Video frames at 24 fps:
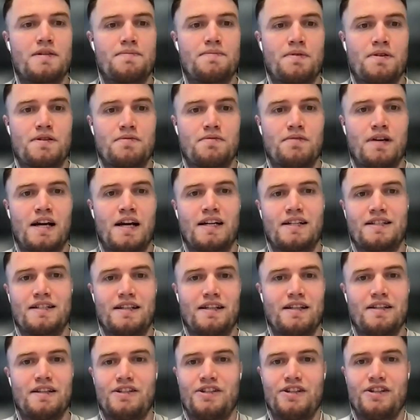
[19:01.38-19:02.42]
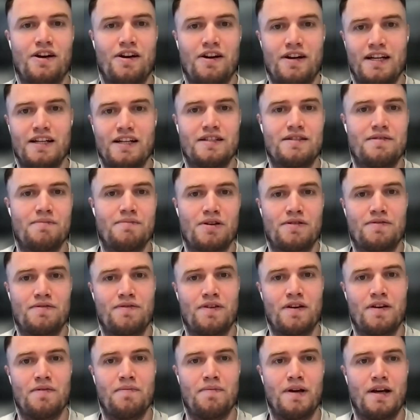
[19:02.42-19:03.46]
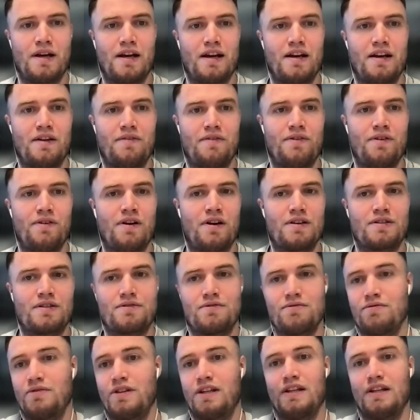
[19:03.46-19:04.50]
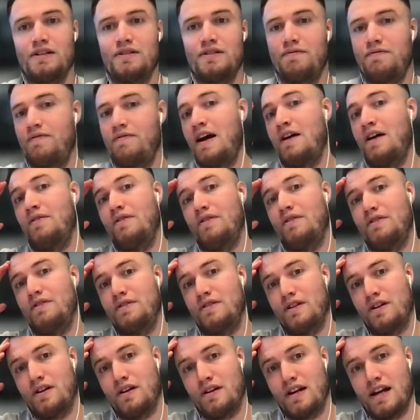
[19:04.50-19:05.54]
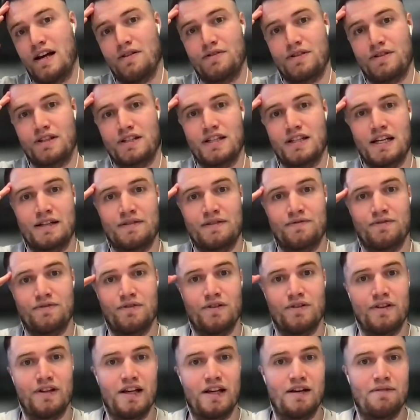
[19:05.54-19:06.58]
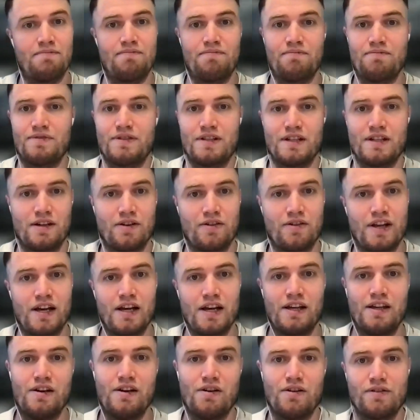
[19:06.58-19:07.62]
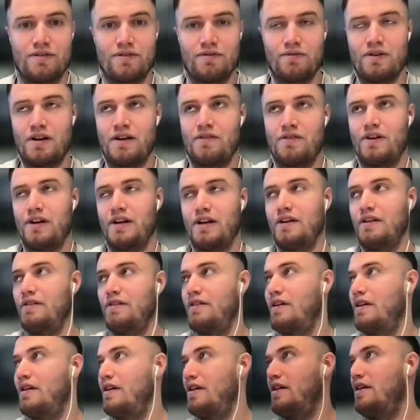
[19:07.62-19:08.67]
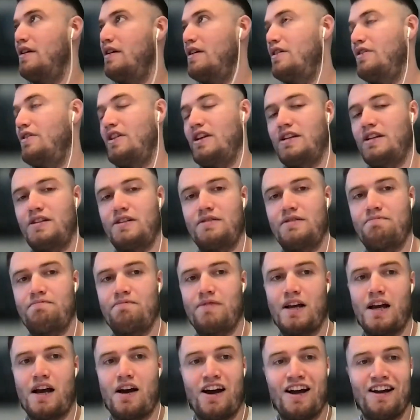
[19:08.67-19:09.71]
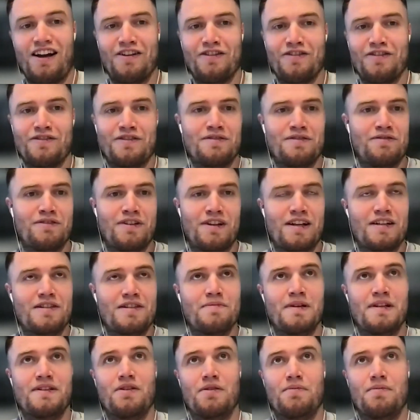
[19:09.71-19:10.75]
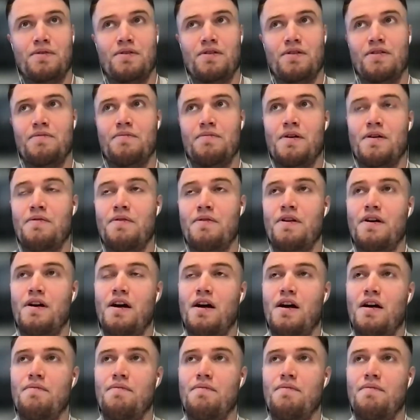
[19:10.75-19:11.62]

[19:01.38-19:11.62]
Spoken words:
as possible. Actually, the journey is the most fun bit. And if you ask all these founders that are now successful and they're sitting on their yachts or whatever it is, their islands, although that's a bit topical at the moment,